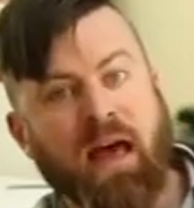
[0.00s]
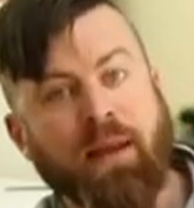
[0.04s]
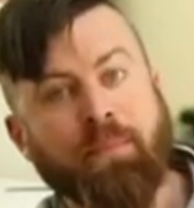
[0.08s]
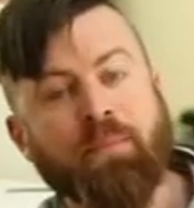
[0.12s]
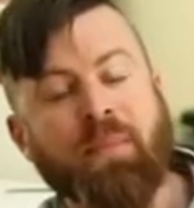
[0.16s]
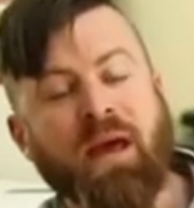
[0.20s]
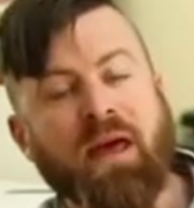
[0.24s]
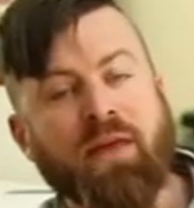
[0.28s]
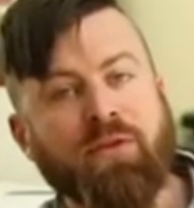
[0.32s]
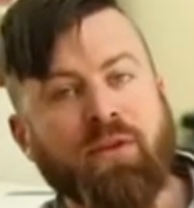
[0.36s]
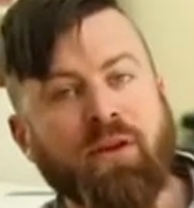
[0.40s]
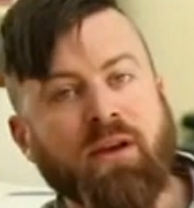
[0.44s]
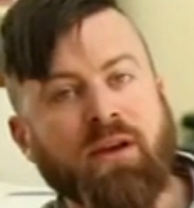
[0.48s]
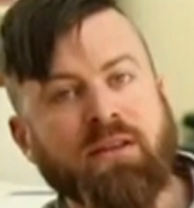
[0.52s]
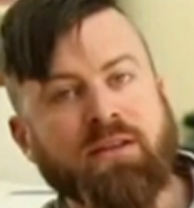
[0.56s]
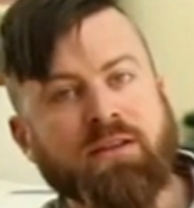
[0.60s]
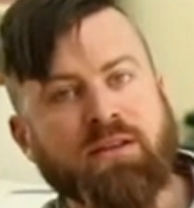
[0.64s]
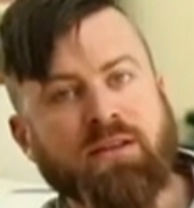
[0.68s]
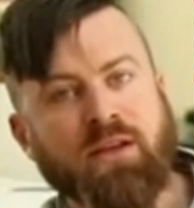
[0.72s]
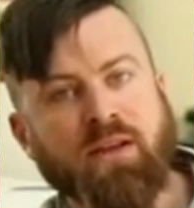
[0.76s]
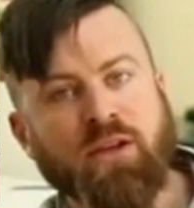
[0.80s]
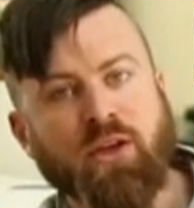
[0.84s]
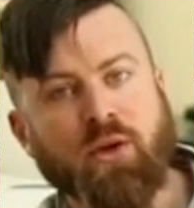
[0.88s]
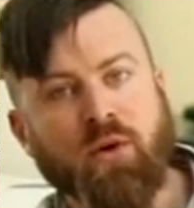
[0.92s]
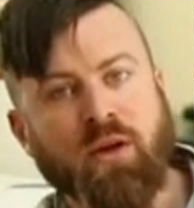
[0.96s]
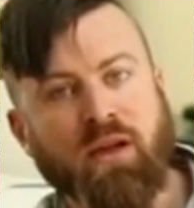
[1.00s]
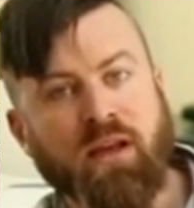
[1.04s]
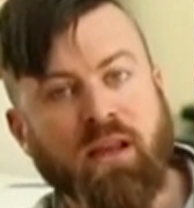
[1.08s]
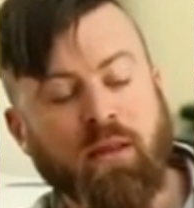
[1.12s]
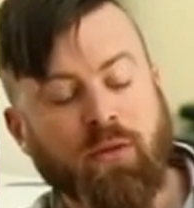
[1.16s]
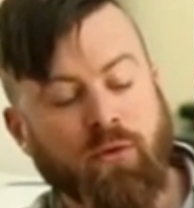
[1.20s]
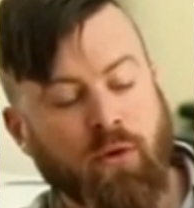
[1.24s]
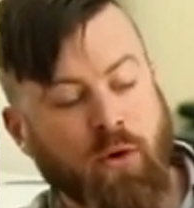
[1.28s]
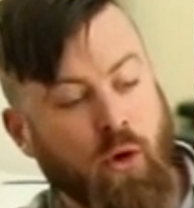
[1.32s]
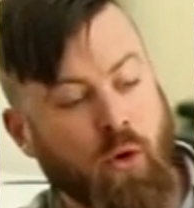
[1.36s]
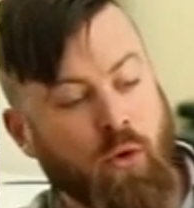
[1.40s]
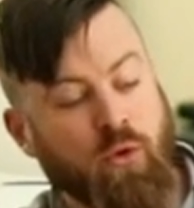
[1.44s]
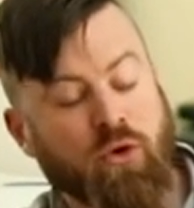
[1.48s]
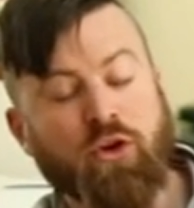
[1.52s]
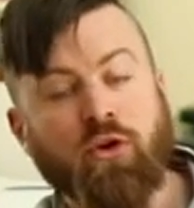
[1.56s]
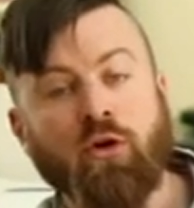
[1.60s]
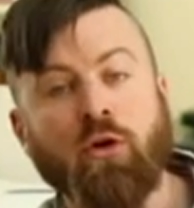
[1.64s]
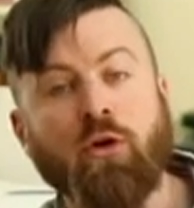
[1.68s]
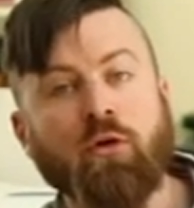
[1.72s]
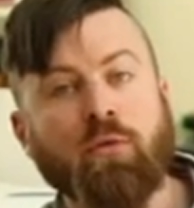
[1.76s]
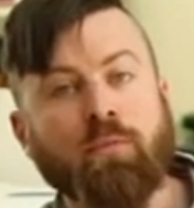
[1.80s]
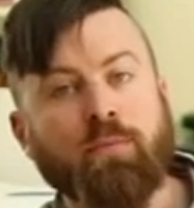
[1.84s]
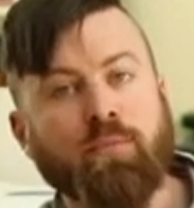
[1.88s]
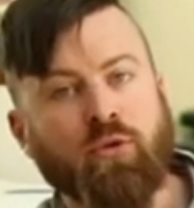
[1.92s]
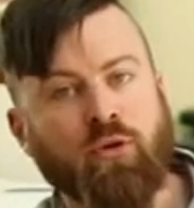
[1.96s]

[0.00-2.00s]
that method is you can either own your own